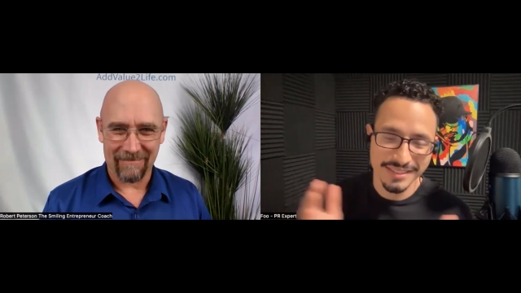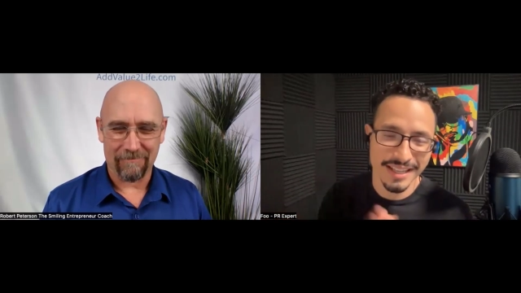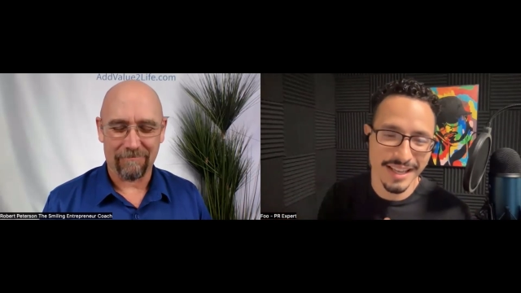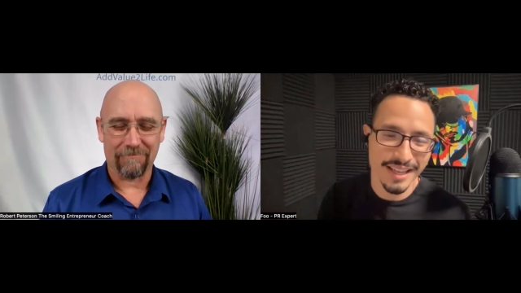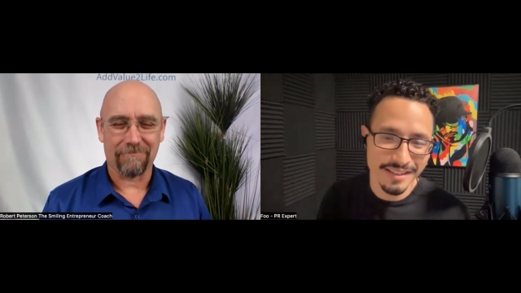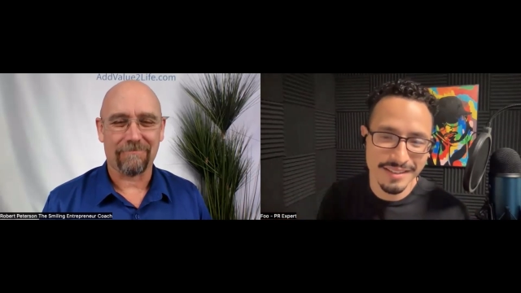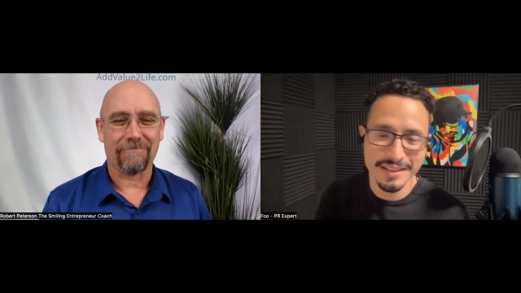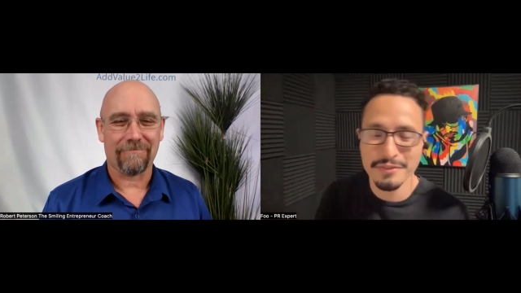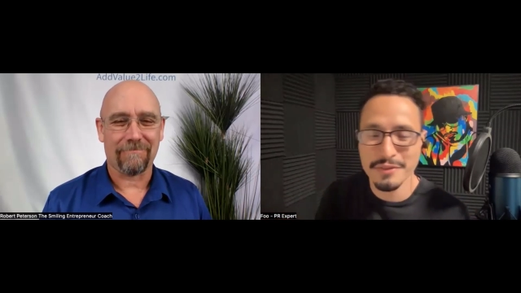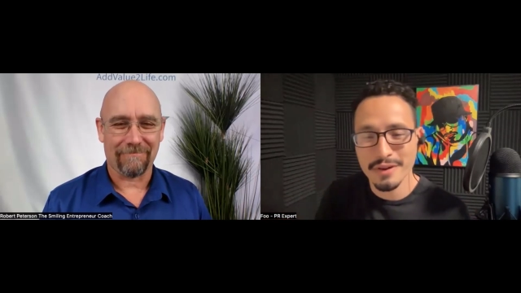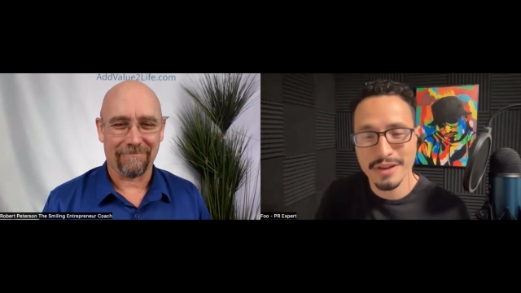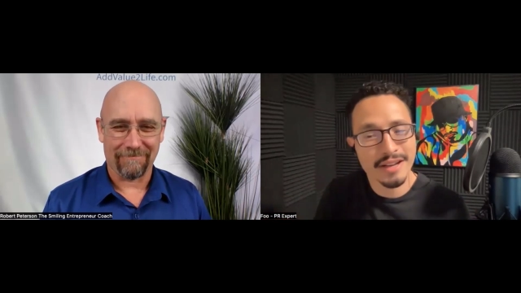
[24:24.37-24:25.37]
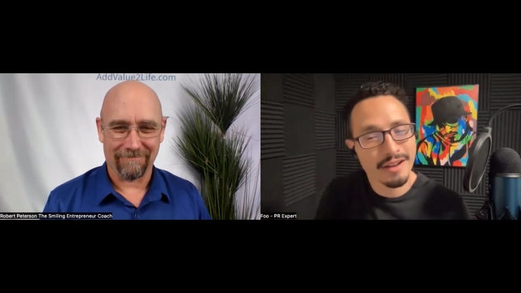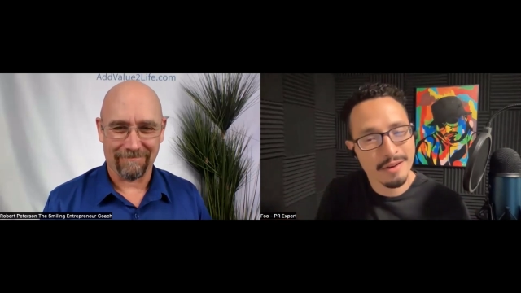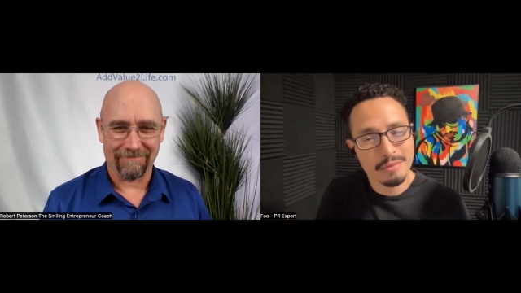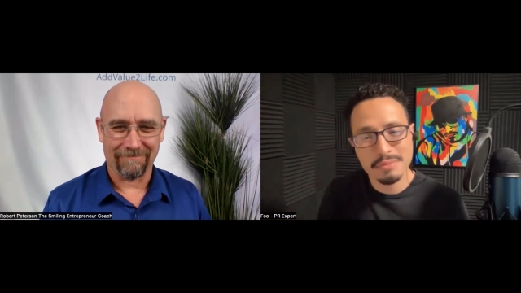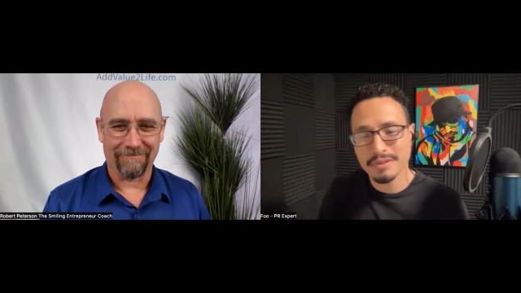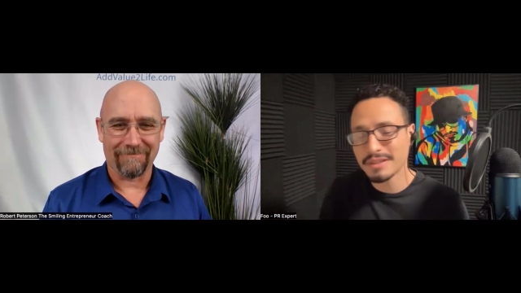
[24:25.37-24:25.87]
Speaker 1: And if you need
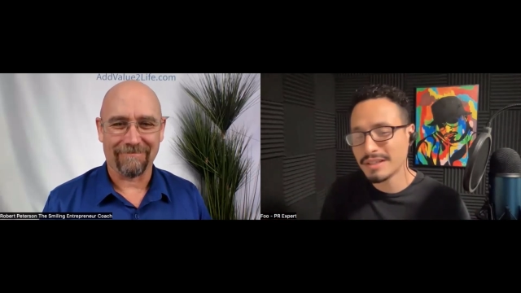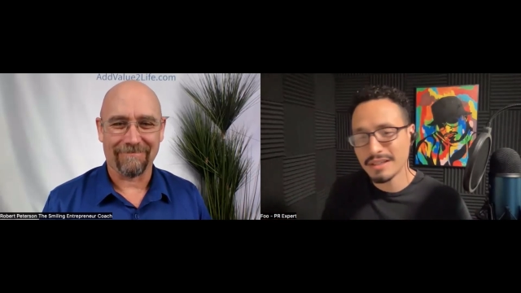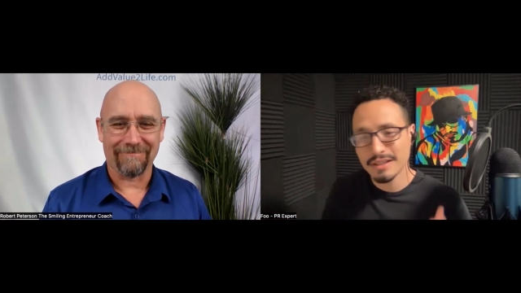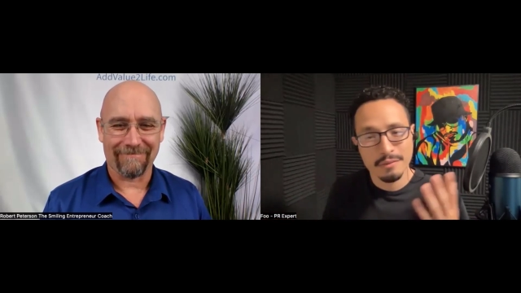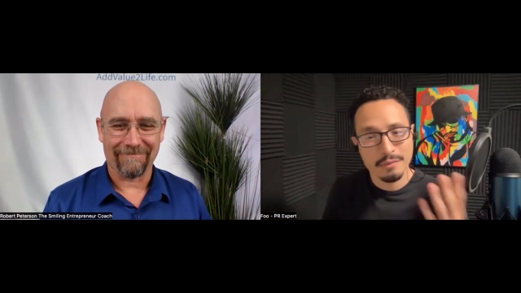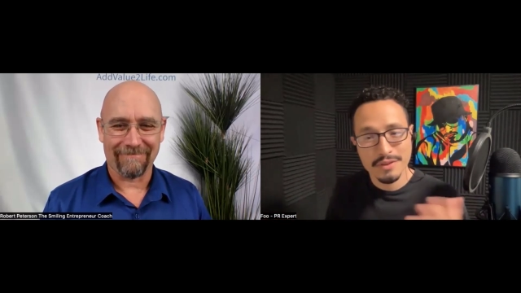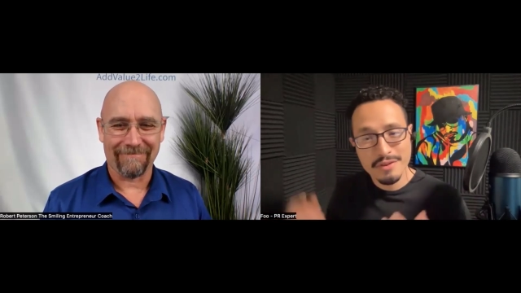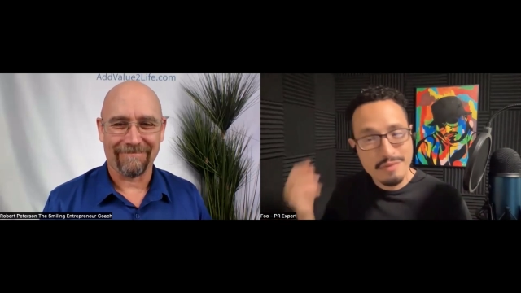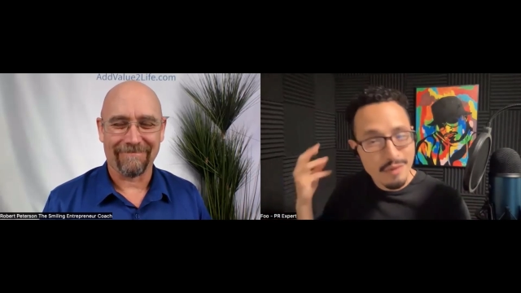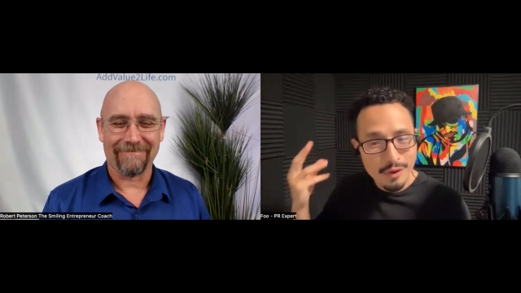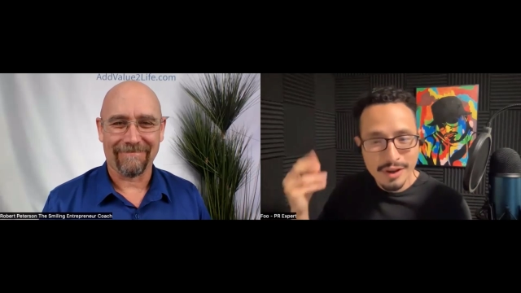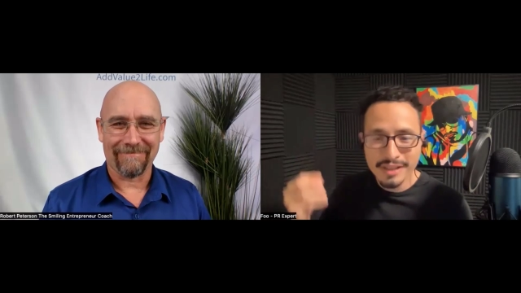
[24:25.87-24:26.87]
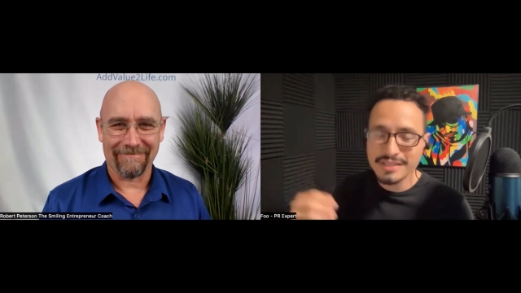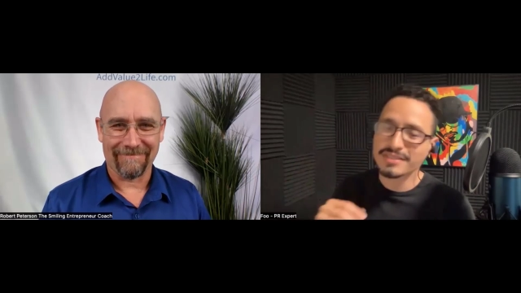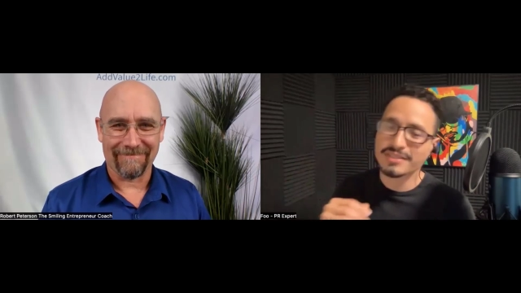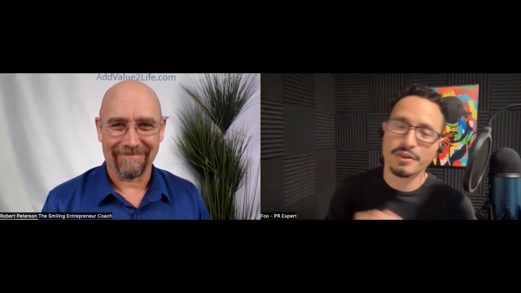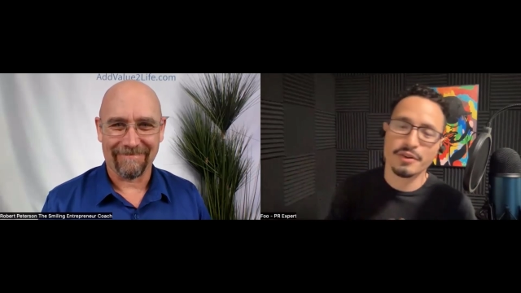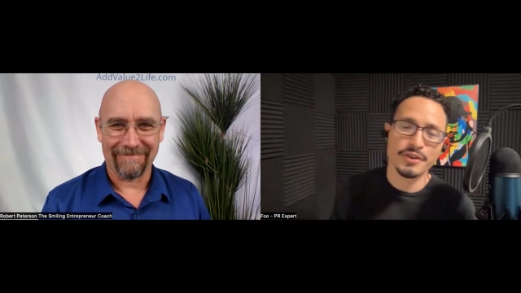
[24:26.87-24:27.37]
help with your voice
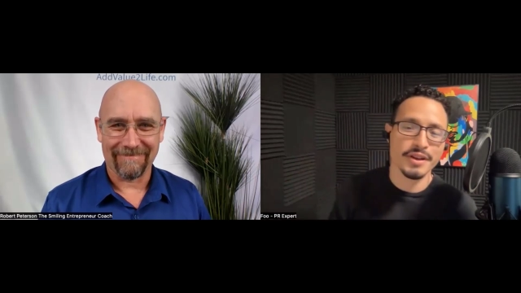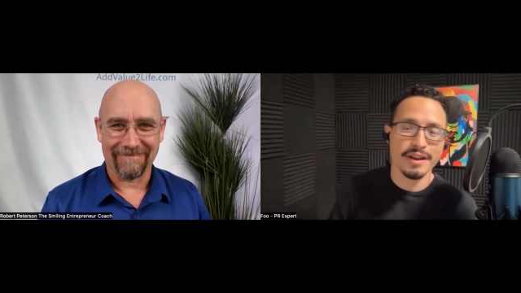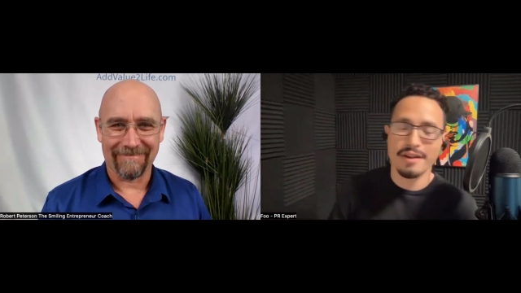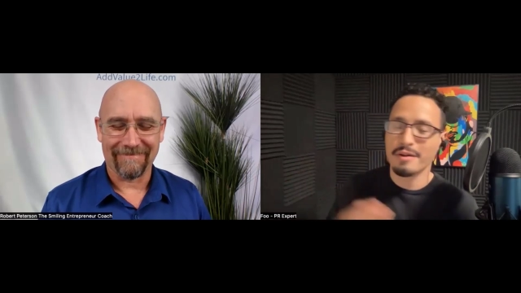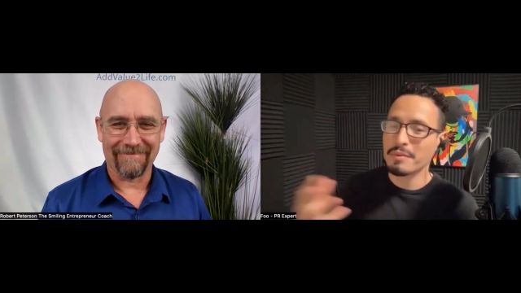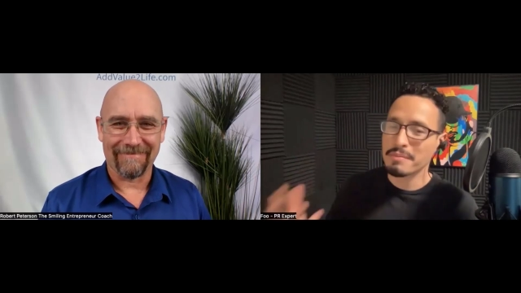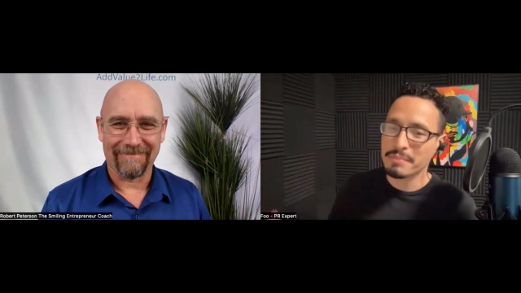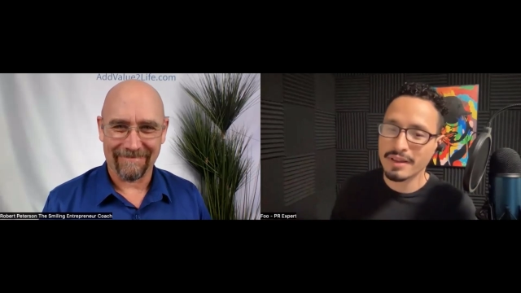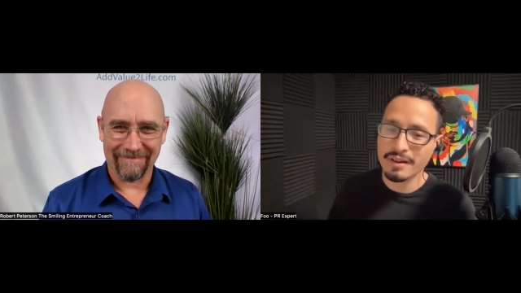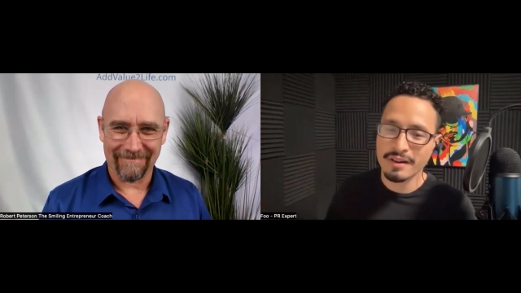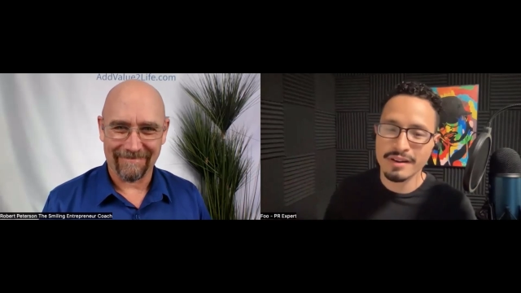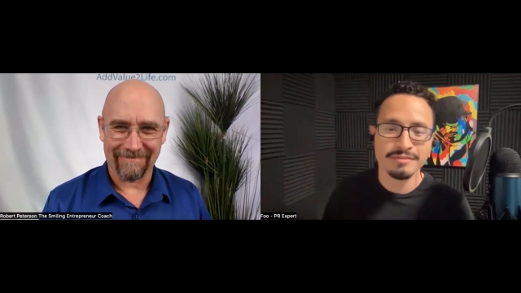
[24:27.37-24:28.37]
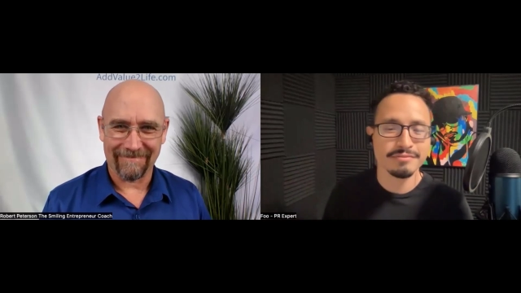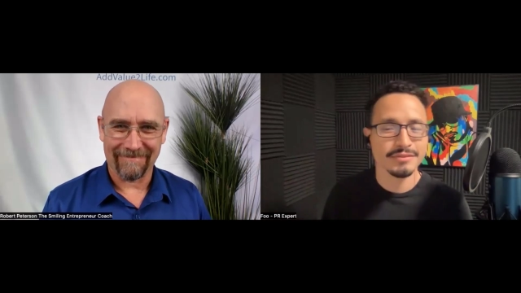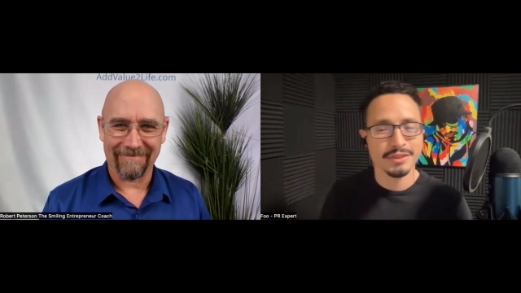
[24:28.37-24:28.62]
or you need help with PR,